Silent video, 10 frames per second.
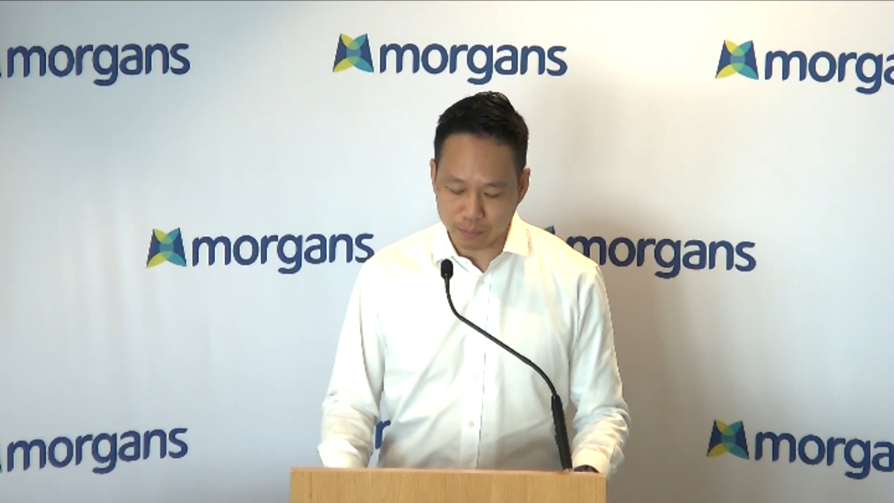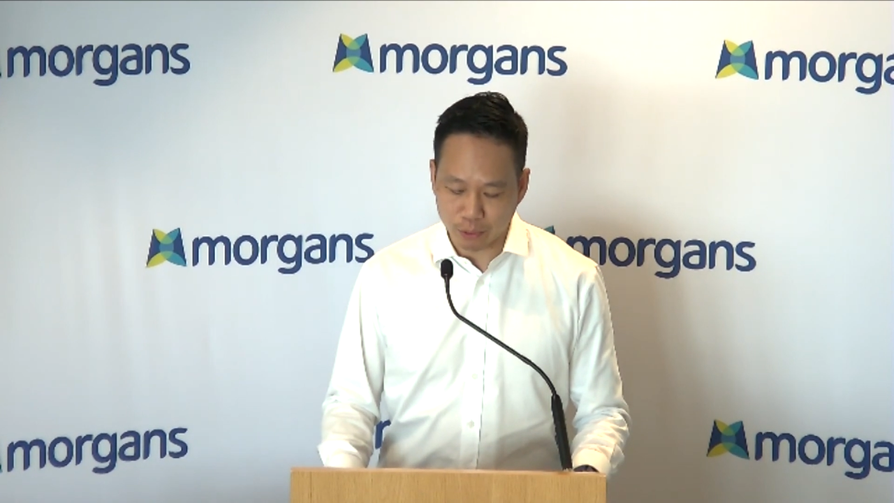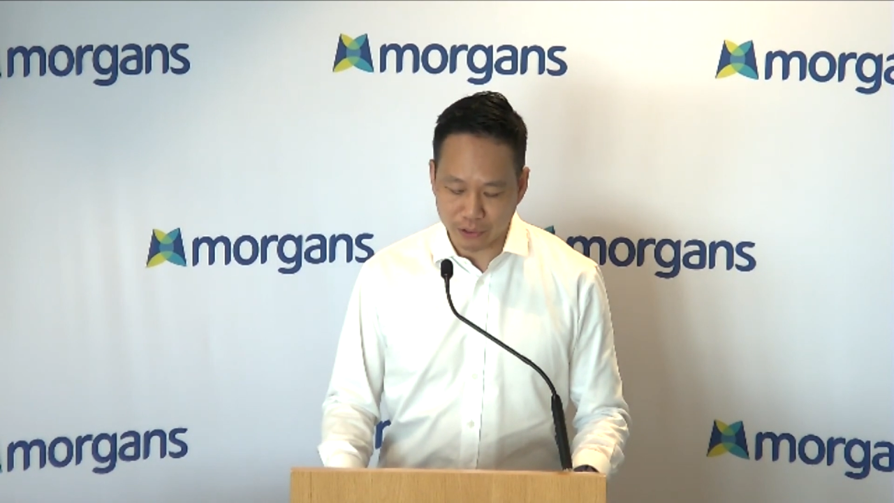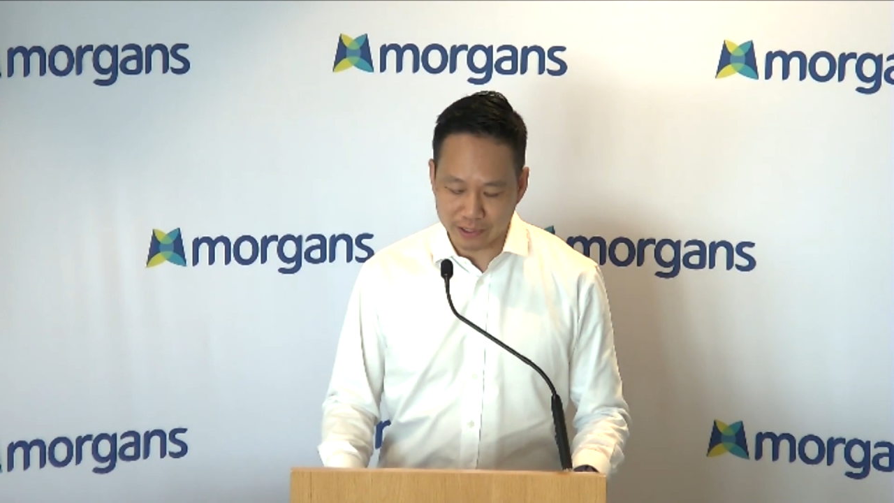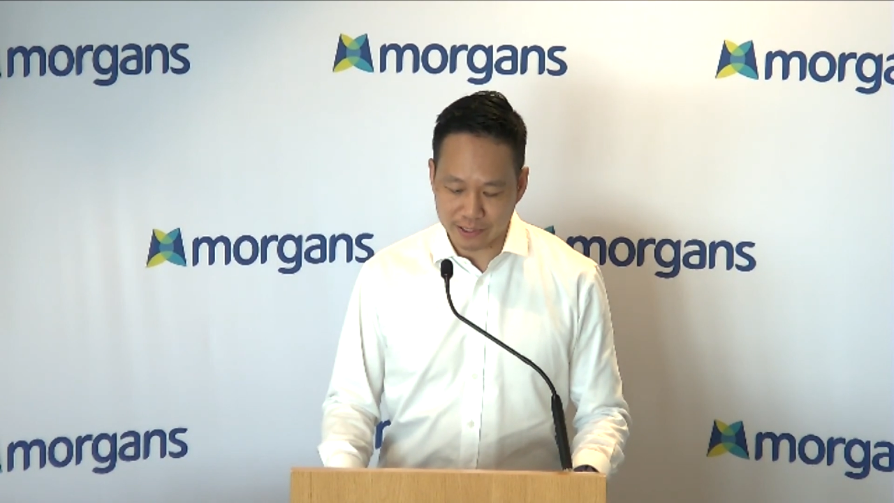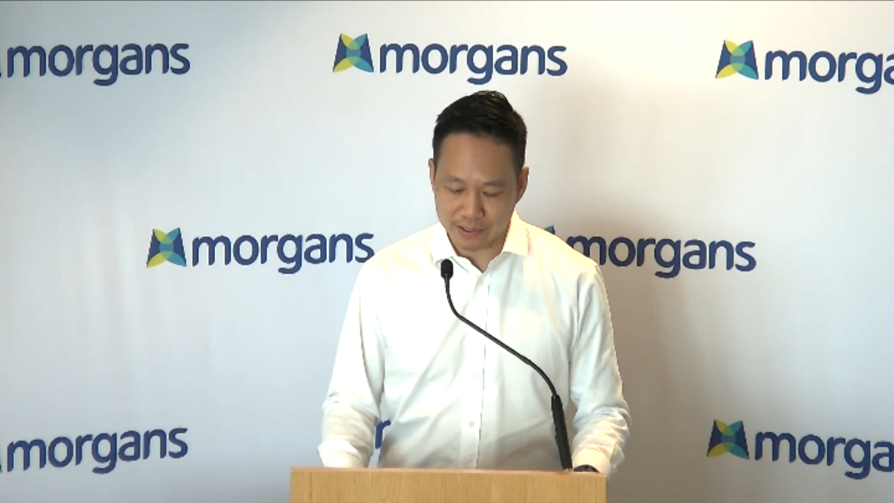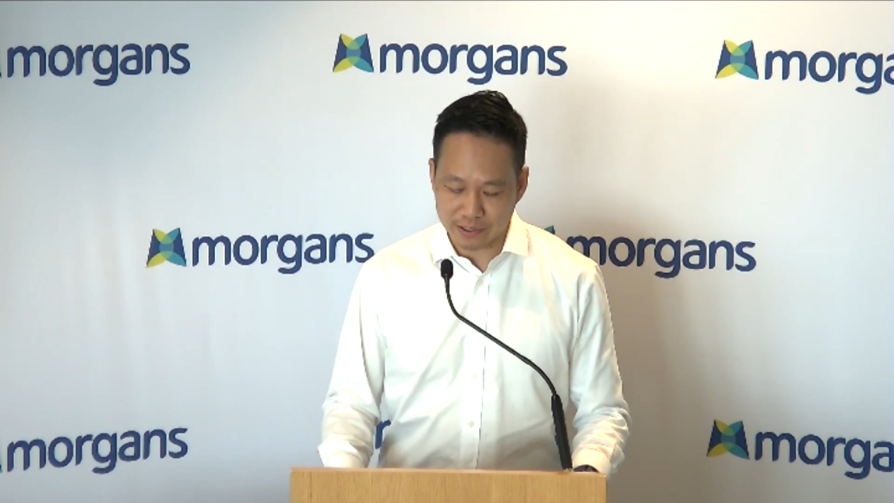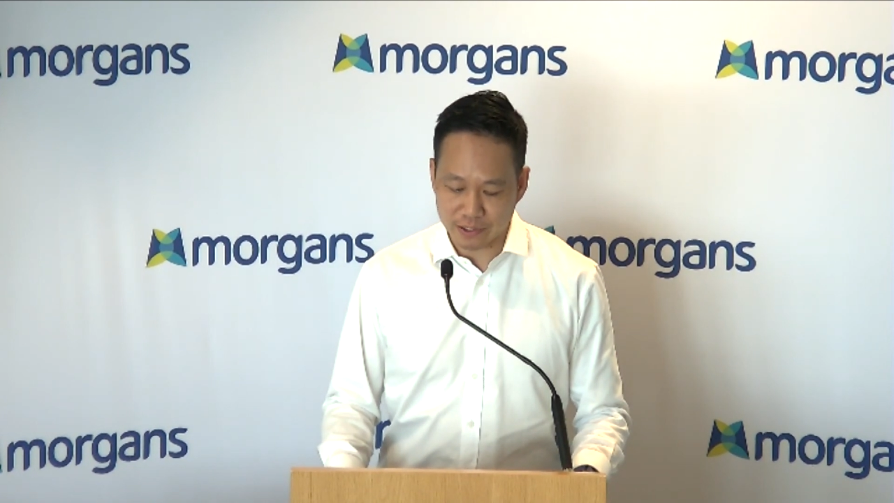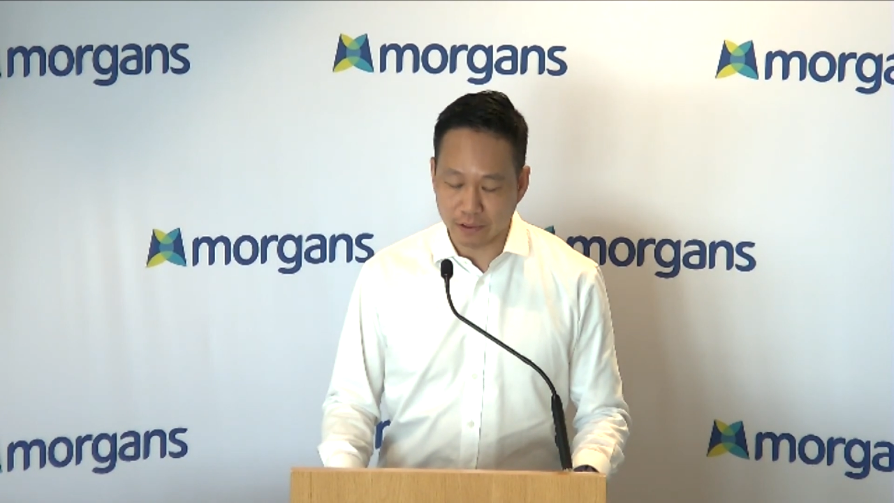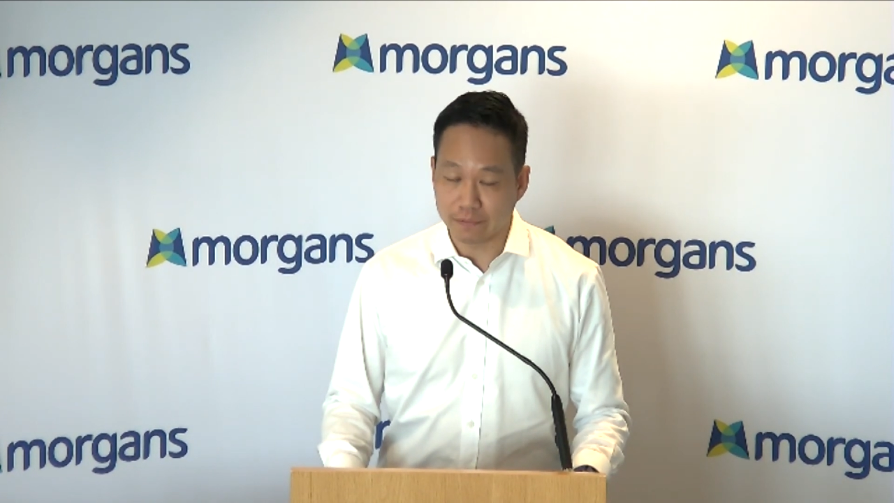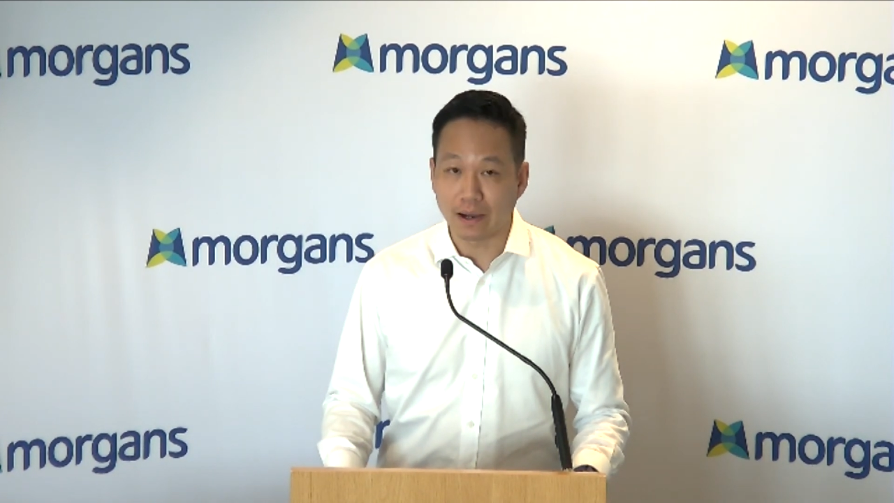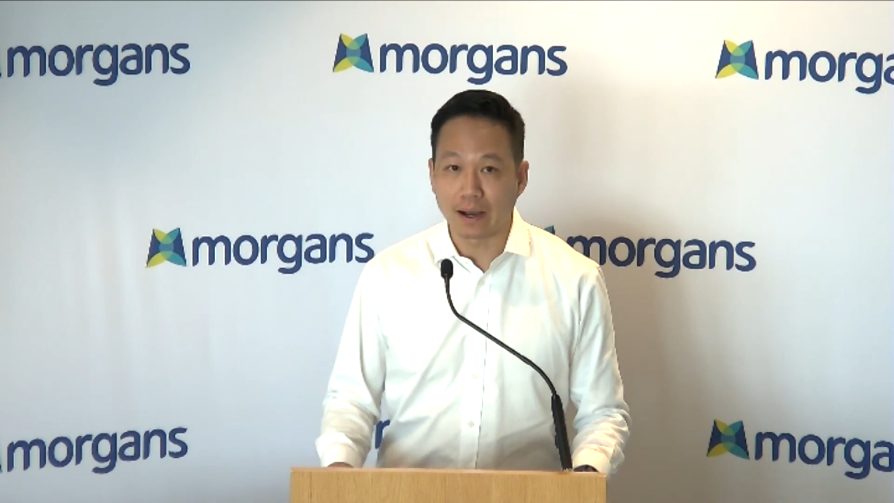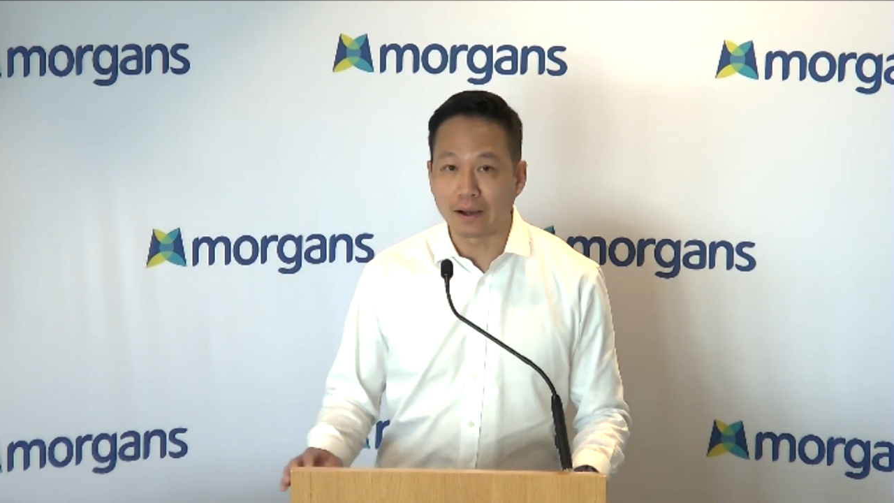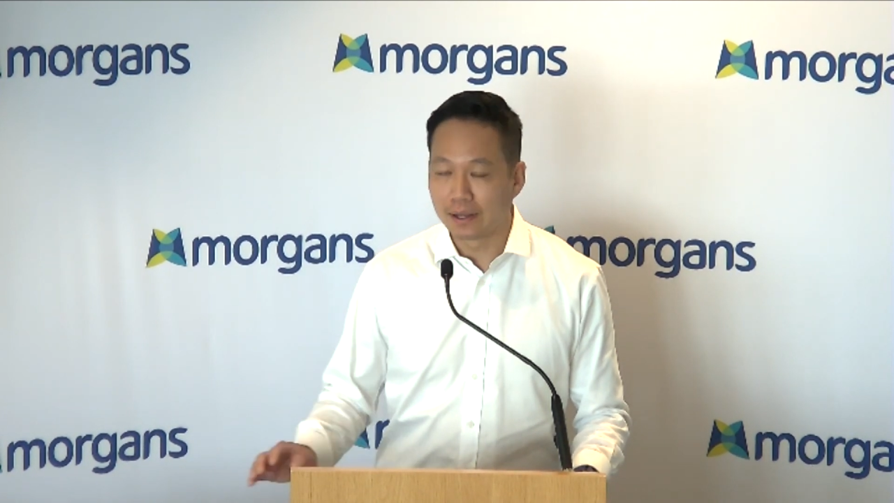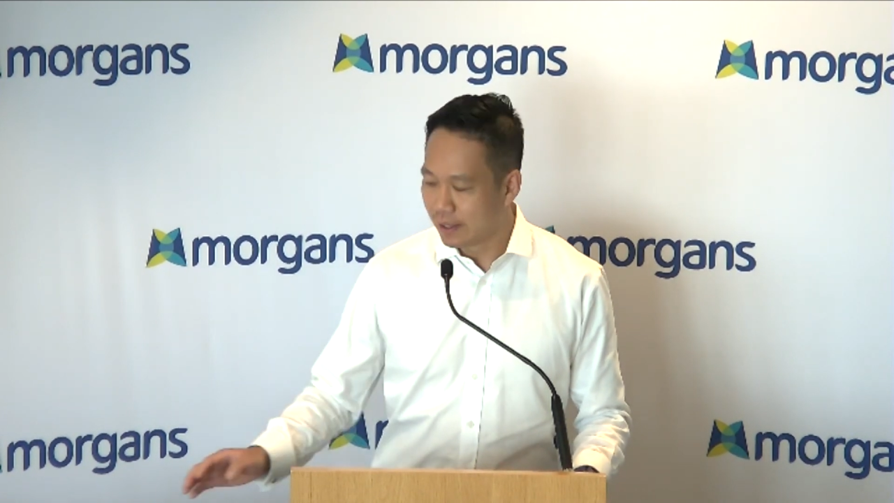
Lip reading: reporting season so far.